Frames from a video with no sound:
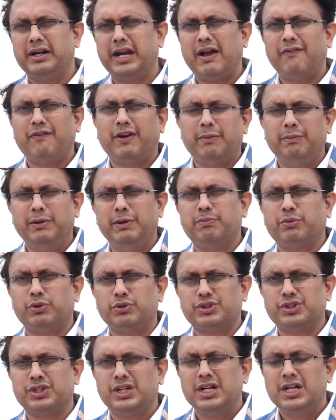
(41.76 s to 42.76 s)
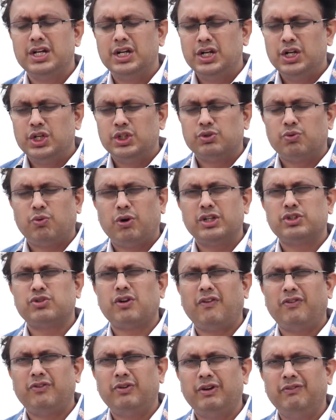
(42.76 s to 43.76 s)
diaphragm inputs. So what
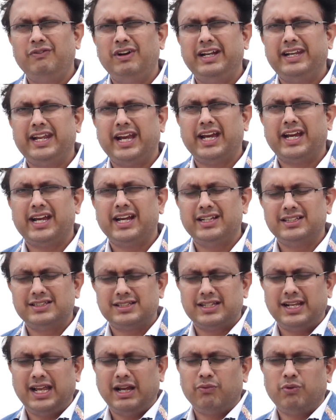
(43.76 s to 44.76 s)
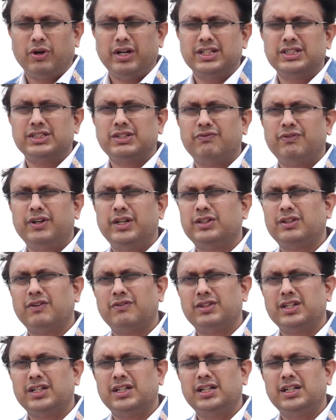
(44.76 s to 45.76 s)
software will take is, like, what is the width
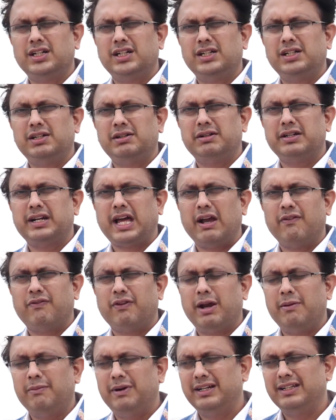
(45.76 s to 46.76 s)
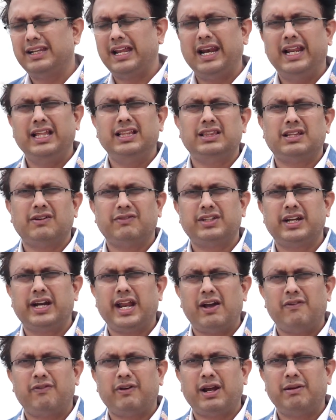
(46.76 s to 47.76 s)
of the diaphragm and the length of the
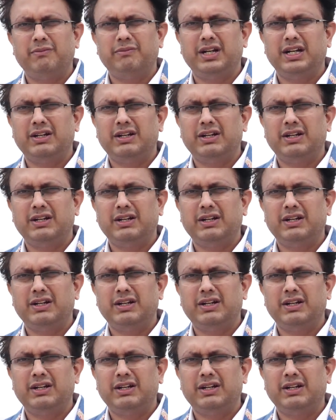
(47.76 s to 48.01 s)
diaphragm.